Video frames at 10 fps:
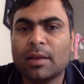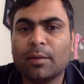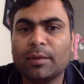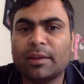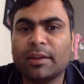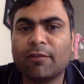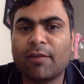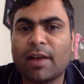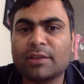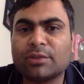We think
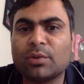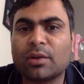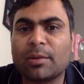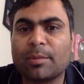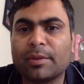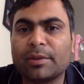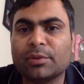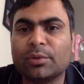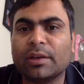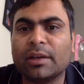fast to accomplish
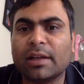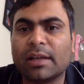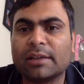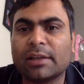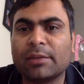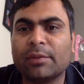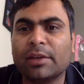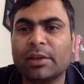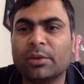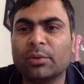routine tasks, and we
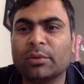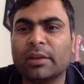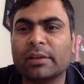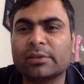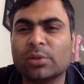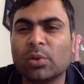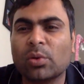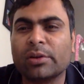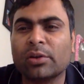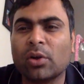need to think
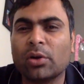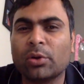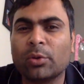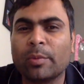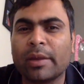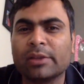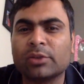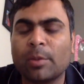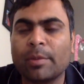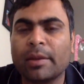slow in order to
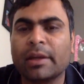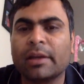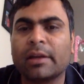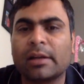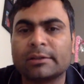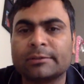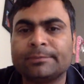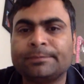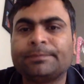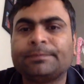manage complicated tasks.
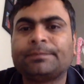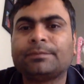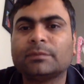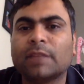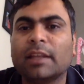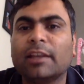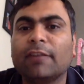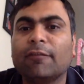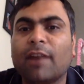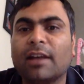
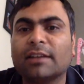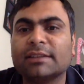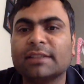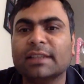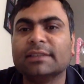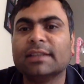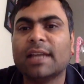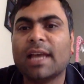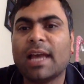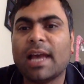Thinking fast says,
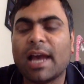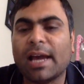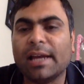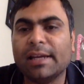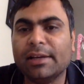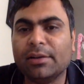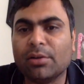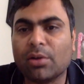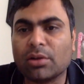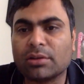I need
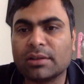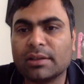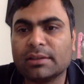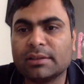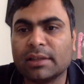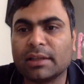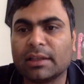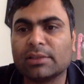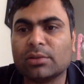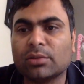groceries.
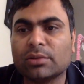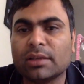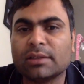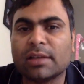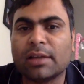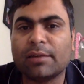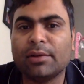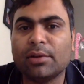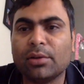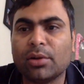Thinking slow says, I
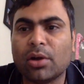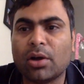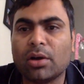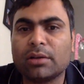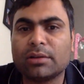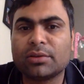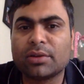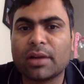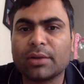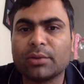will not
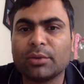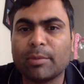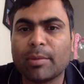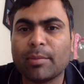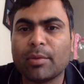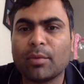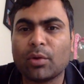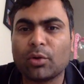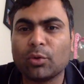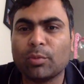try to remember
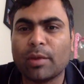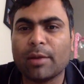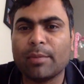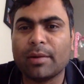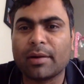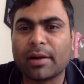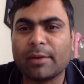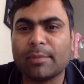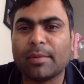what to buy but write